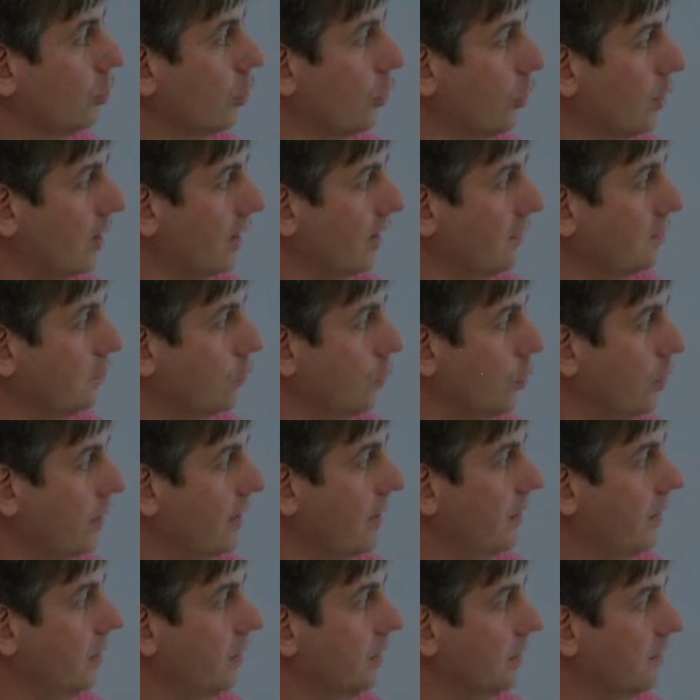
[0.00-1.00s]
correlate so
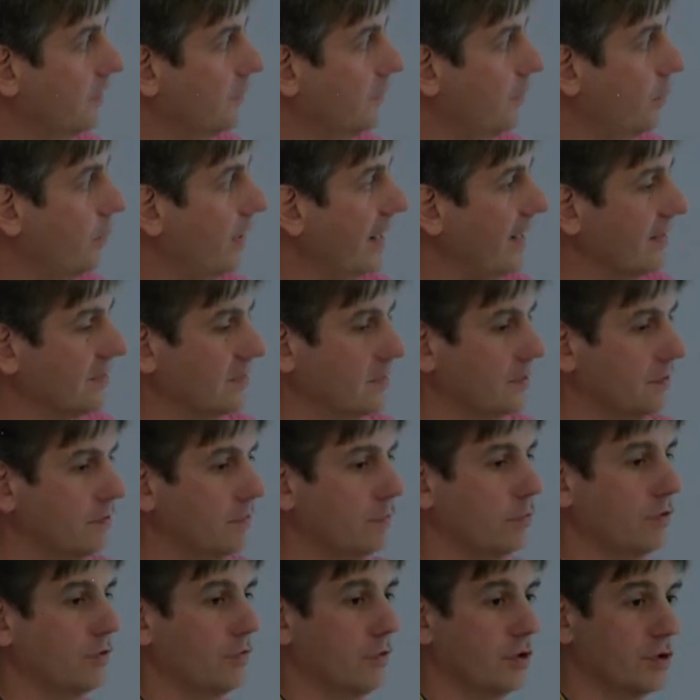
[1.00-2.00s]
well is very
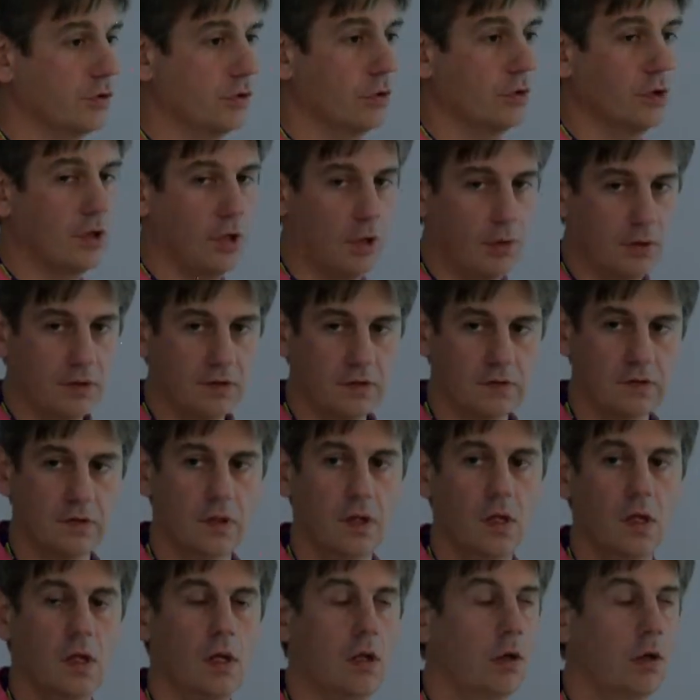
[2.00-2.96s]
active with very strong currents,